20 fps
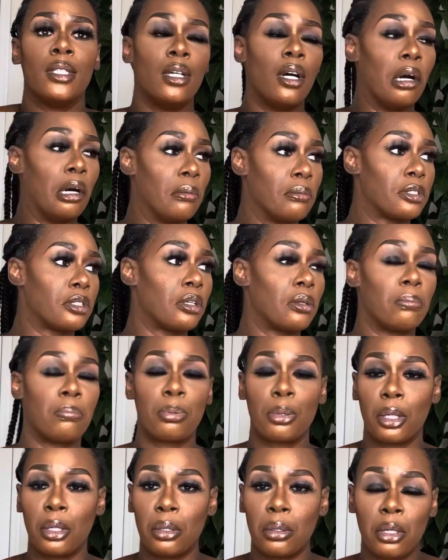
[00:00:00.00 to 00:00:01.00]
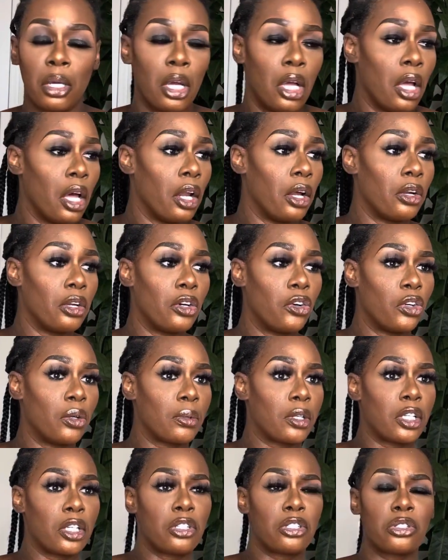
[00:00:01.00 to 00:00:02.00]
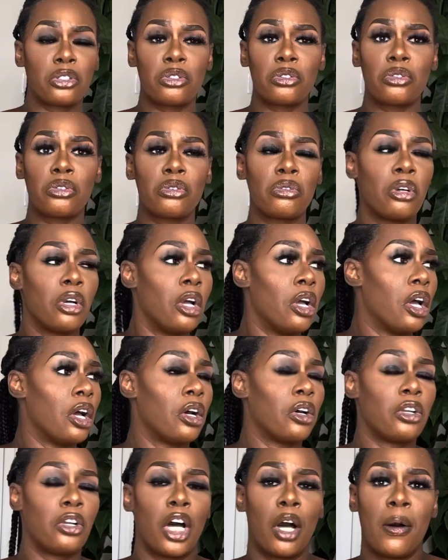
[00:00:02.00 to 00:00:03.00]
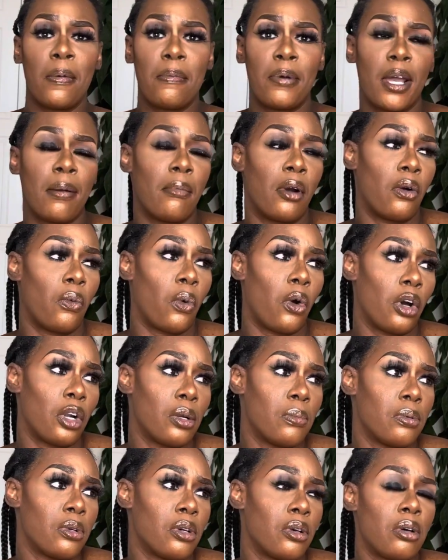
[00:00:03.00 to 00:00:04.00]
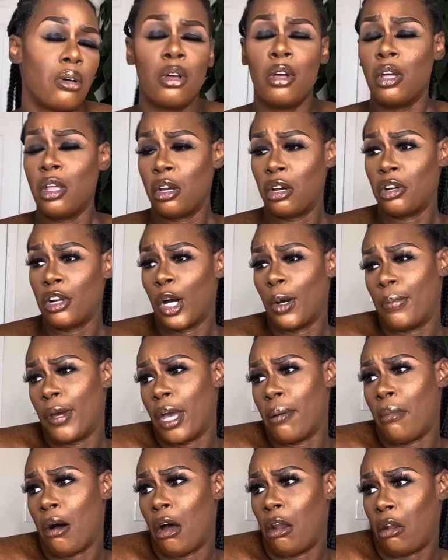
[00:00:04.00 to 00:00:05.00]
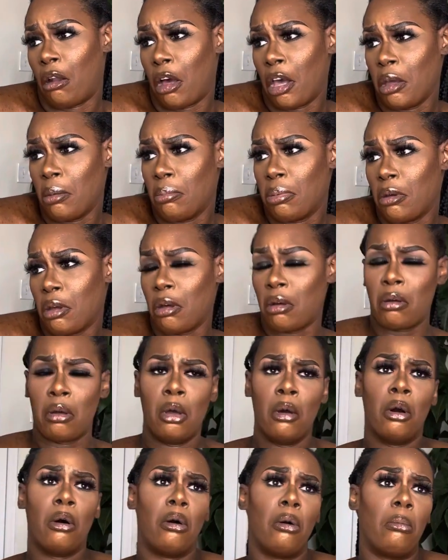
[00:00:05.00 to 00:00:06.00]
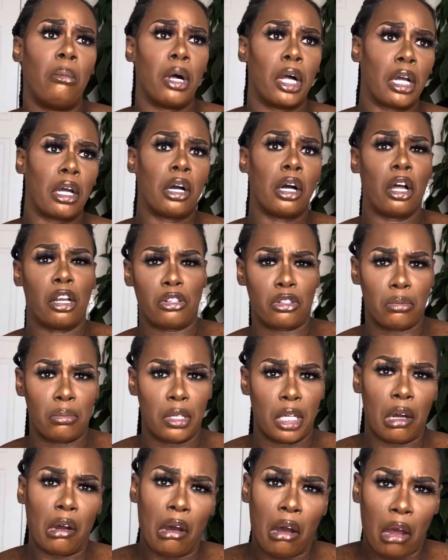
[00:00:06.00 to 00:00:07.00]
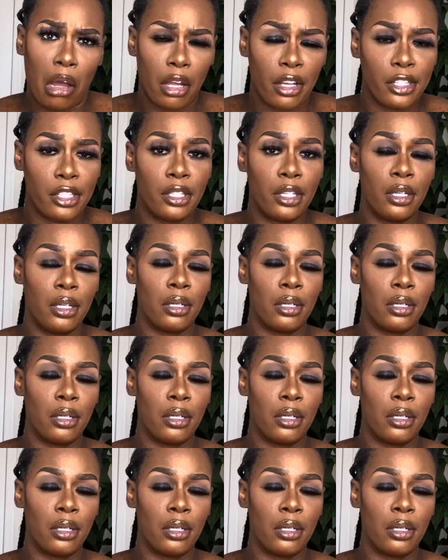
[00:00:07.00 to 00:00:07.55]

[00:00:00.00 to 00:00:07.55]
Oh, I'm so broke. I don't know what I'm gonna do. I don't know how I'm paying my water bill. I don't know how I'm paying my light bill. Oh my gosh, oh my gosh.